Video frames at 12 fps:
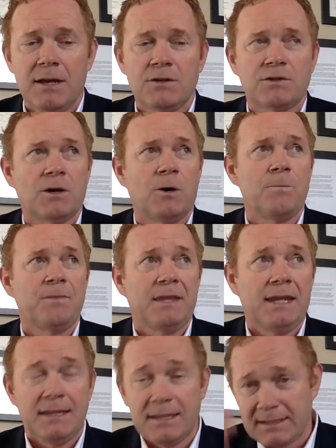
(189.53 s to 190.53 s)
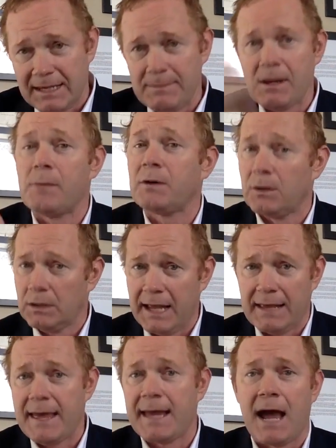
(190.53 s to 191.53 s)
So in this email, I'm going to
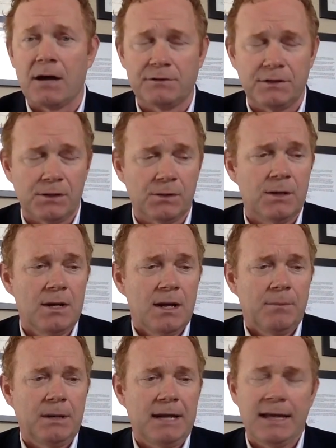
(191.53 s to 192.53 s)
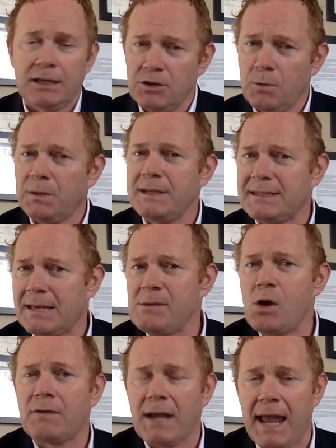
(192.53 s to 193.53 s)
lay that out to you. But hey, can you please send
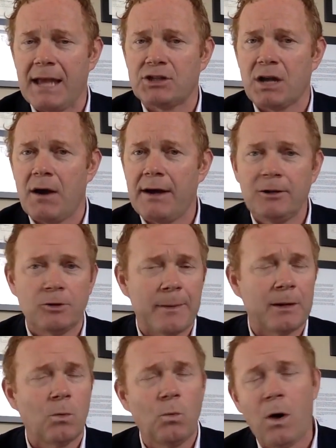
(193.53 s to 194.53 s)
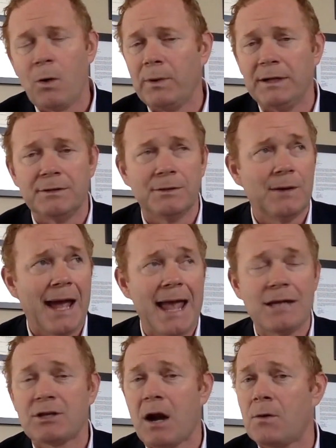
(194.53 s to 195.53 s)
me over to HR? I know no matter what we do,
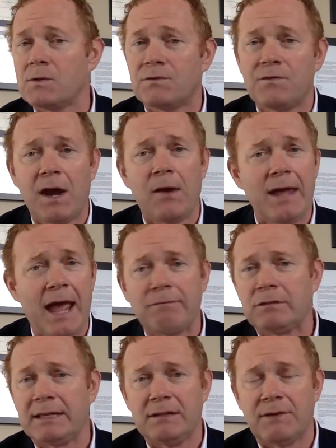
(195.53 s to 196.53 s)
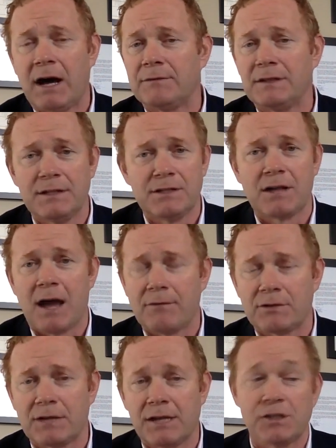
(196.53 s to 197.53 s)
HR is very heavily involved in these
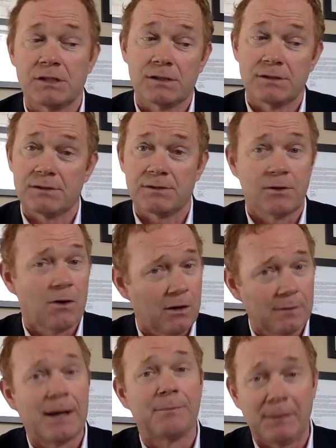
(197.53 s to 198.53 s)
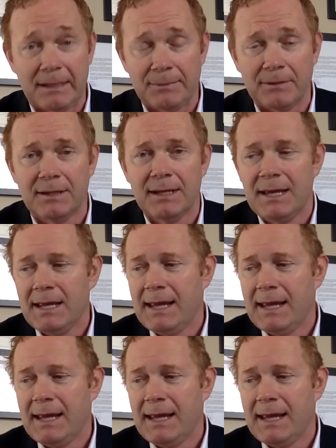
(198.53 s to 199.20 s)
conversations because they're all about people.